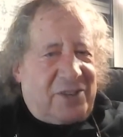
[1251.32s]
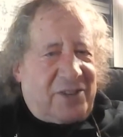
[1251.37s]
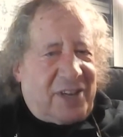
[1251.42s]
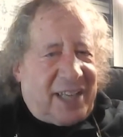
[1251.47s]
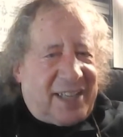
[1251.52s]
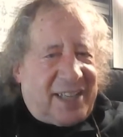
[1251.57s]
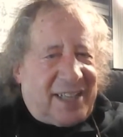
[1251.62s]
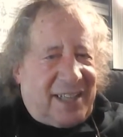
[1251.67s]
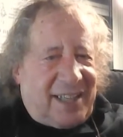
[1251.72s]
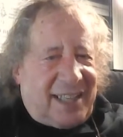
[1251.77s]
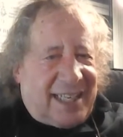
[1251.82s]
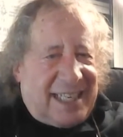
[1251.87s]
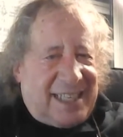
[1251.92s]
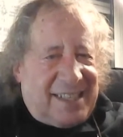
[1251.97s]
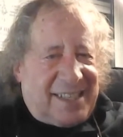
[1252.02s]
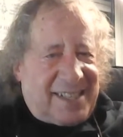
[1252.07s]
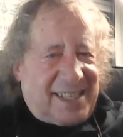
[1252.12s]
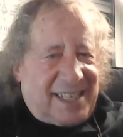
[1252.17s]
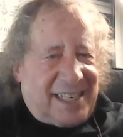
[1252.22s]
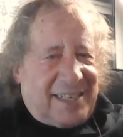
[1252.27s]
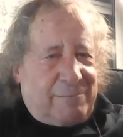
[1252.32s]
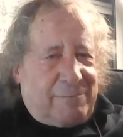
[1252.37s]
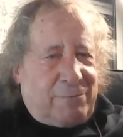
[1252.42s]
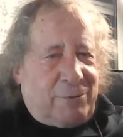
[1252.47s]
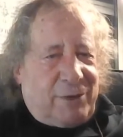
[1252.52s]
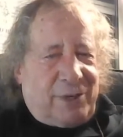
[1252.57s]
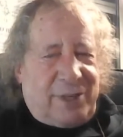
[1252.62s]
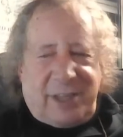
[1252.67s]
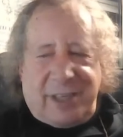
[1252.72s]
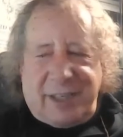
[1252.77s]
Nonetheless, I
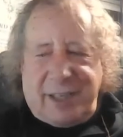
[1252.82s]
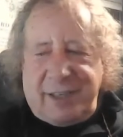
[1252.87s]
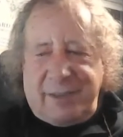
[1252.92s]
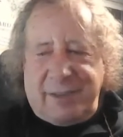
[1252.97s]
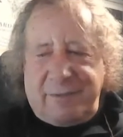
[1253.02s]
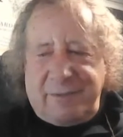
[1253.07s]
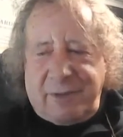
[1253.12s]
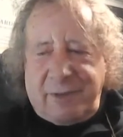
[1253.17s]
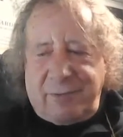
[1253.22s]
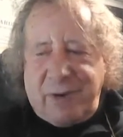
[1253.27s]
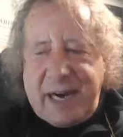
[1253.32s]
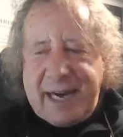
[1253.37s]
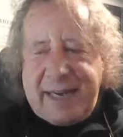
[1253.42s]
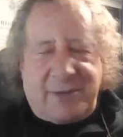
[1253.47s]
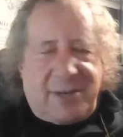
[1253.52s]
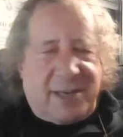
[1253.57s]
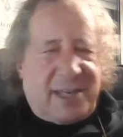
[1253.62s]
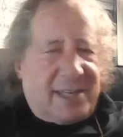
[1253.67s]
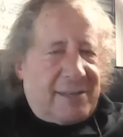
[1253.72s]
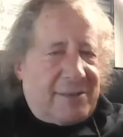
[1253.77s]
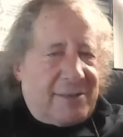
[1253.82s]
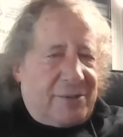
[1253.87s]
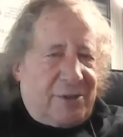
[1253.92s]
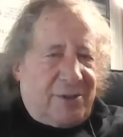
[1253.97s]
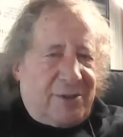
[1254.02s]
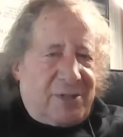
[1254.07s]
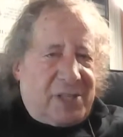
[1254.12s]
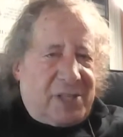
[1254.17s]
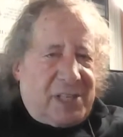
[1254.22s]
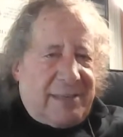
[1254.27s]
put a record on a
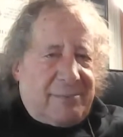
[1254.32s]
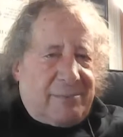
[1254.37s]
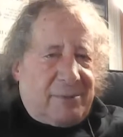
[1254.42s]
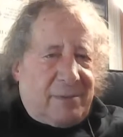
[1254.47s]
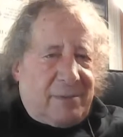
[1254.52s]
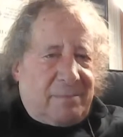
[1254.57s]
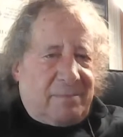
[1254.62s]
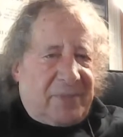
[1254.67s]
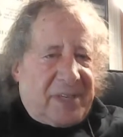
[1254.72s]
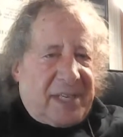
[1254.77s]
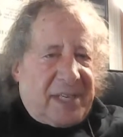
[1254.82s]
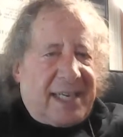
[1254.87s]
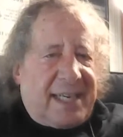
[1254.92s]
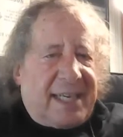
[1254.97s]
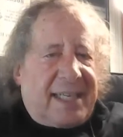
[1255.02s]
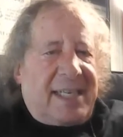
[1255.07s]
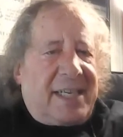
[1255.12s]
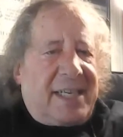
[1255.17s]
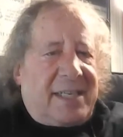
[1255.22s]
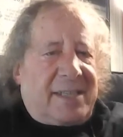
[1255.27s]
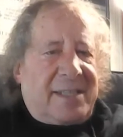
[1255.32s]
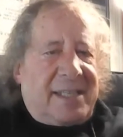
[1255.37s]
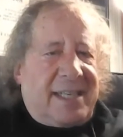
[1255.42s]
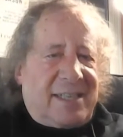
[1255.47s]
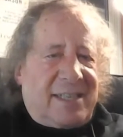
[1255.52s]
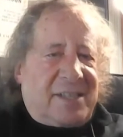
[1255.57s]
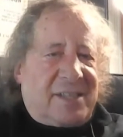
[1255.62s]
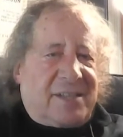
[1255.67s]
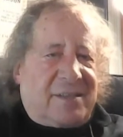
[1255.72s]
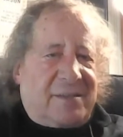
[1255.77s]
turntable, and I can't
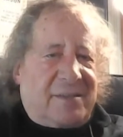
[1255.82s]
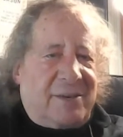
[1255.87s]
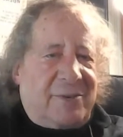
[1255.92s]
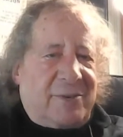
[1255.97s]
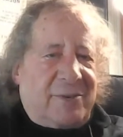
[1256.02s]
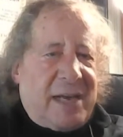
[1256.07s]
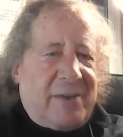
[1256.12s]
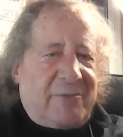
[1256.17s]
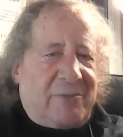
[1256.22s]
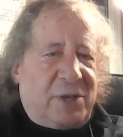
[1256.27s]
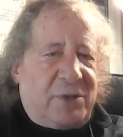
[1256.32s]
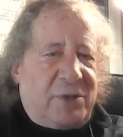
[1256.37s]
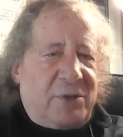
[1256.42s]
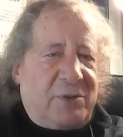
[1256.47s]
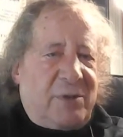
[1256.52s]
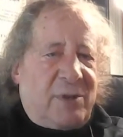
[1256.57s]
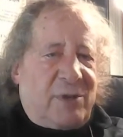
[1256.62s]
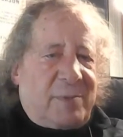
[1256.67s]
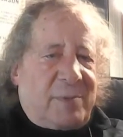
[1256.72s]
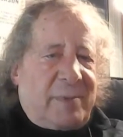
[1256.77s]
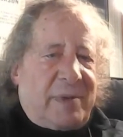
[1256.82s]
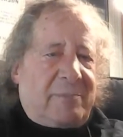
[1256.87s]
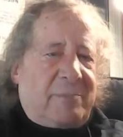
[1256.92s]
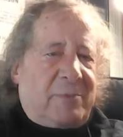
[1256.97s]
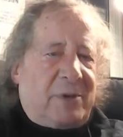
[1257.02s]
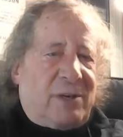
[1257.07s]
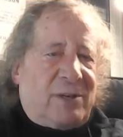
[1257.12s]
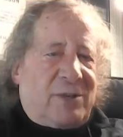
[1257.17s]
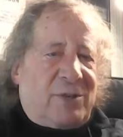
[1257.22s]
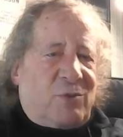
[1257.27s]
dance. You know, every 2 years, my
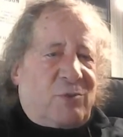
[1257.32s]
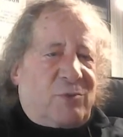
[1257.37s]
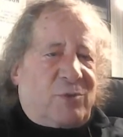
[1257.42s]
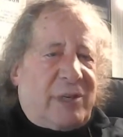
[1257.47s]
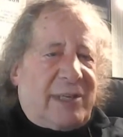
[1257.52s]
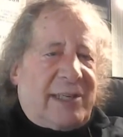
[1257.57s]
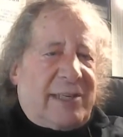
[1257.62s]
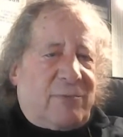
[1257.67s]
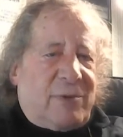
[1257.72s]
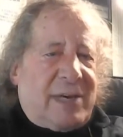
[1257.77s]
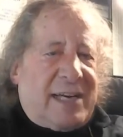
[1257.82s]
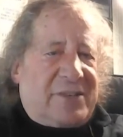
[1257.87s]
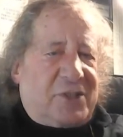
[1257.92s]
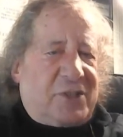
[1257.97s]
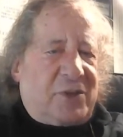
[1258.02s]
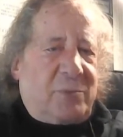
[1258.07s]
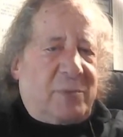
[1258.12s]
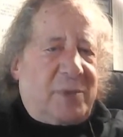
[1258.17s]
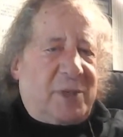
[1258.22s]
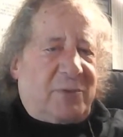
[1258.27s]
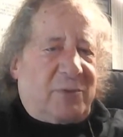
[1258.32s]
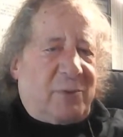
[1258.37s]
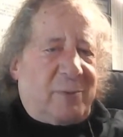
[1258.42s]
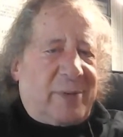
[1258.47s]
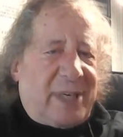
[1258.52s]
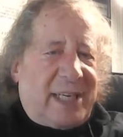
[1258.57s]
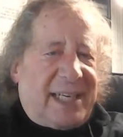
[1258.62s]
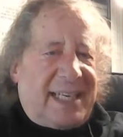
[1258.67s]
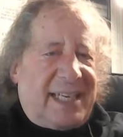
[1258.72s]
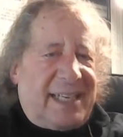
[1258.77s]
parents would try to rescue me
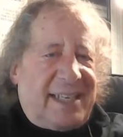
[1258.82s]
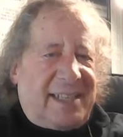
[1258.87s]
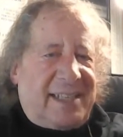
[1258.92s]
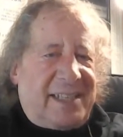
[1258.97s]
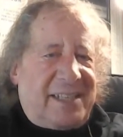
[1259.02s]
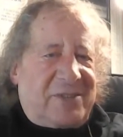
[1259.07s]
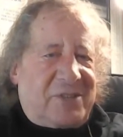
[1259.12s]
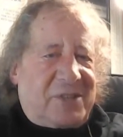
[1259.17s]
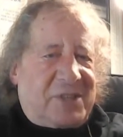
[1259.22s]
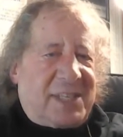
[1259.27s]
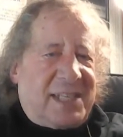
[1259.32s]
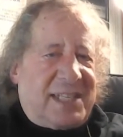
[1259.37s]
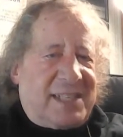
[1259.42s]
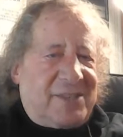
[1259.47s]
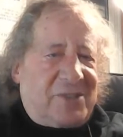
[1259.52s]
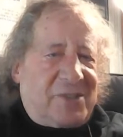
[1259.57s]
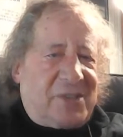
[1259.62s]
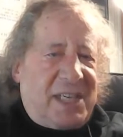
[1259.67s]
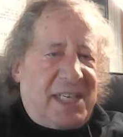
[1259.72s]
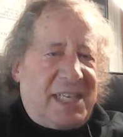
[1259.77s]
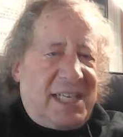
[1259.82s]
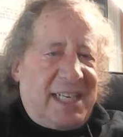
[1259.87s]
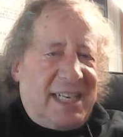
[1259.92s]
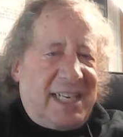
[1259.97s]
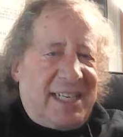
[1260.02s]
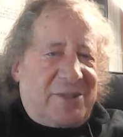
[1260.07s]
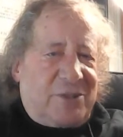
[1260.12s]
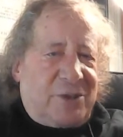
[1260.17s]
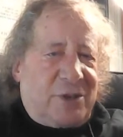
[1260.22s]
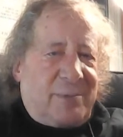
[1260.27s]
from my alien status
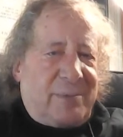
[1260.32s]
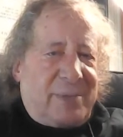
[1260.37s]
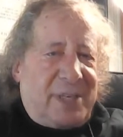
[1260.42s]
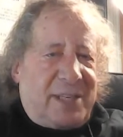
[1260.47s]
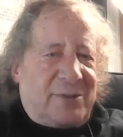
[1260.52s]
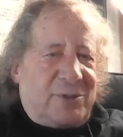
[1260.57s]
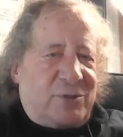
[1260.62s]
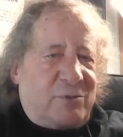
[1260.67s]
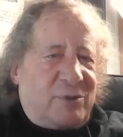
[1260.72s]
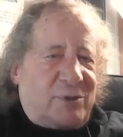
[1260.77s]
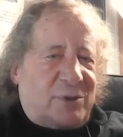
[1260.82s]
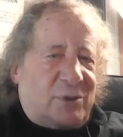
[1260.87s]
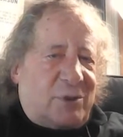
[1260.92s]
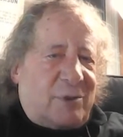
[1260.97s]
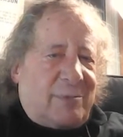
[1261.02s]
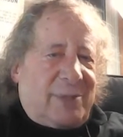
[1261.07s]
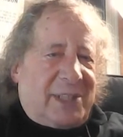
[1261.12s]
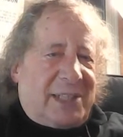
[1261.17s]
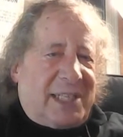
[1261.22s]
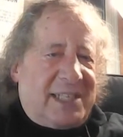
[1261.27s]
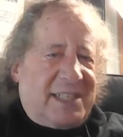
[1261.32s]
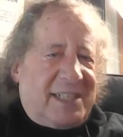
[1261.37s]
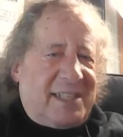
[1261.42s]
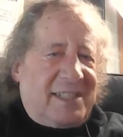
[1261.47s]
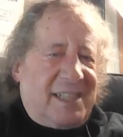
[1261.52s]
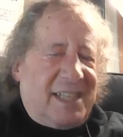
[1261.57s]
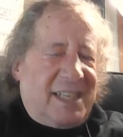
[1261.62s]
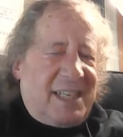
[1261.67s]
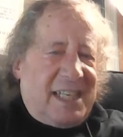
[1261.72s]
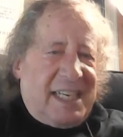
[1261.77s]
and turn me into a normal
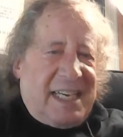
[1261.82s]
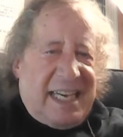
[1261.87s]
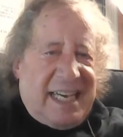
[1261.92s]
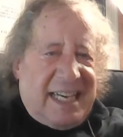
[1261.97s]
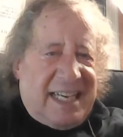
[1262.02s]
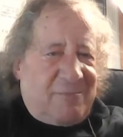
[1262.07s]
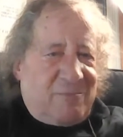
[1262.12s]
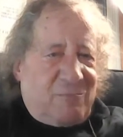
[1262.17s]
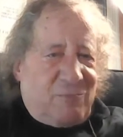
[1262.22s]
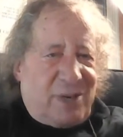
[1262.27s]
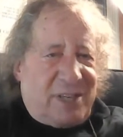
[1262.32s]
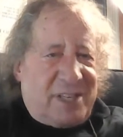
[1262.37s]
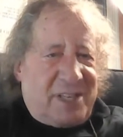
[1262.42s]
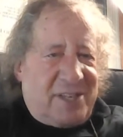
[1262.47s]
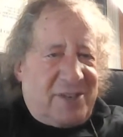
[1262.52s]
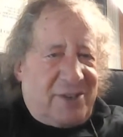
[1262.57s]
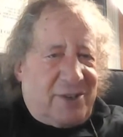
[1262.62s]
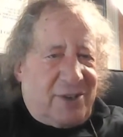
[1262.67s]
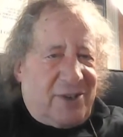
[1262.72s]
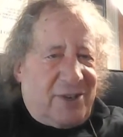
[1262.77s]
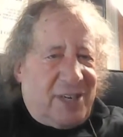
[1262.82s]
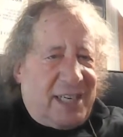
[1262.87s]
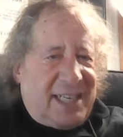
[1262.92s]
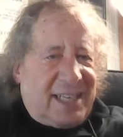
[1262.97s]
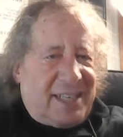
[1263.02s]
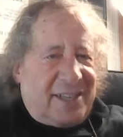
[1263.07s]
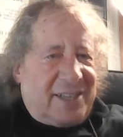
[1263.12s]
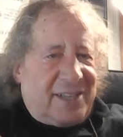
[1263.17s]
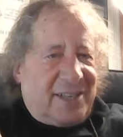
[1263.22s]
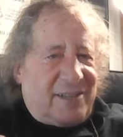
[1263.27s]
kid. And one year,
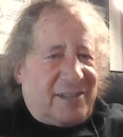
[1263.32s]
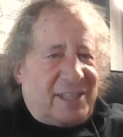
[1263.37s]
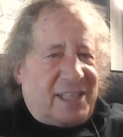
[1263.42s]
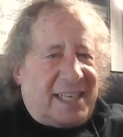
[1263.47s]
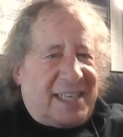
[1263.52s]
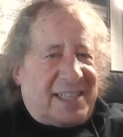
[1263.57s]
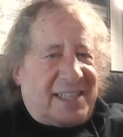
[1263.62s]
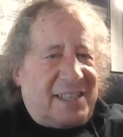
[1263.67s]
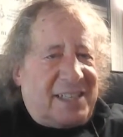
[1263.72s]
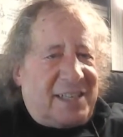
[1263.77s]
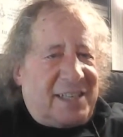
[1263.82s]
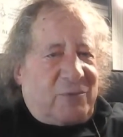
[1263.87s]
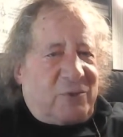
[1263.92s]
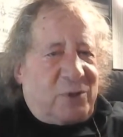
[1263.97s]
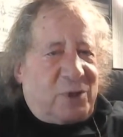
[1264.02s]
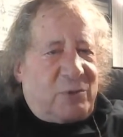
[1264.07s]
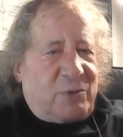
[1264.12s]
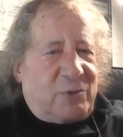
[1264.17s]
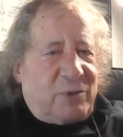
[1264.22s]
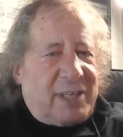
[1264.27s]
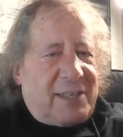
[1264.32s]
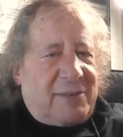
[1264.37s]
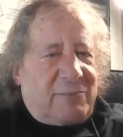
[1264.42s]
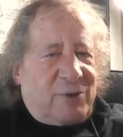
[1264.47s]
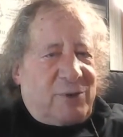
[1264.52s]
their technique for doing